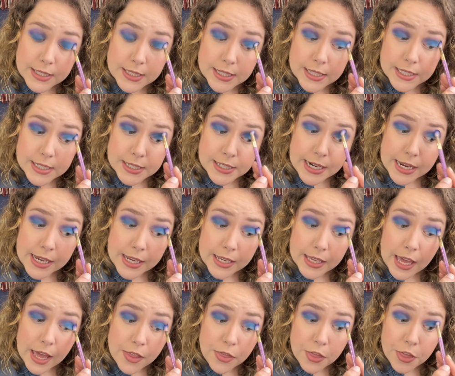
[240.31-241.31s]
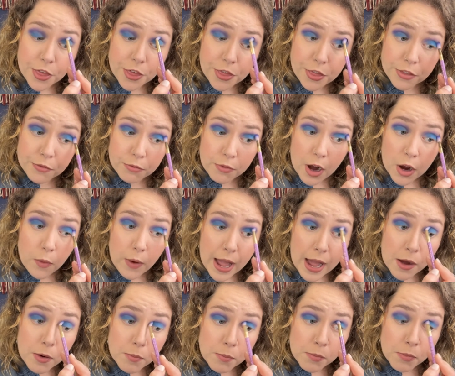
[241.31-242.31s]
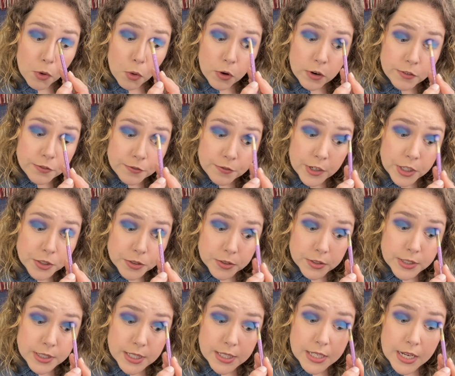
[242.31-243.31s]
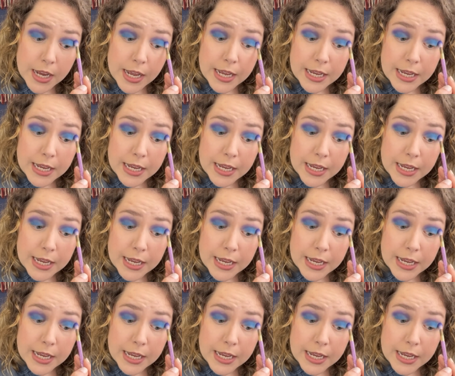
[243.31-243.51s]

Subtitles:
the state can throw out more votes,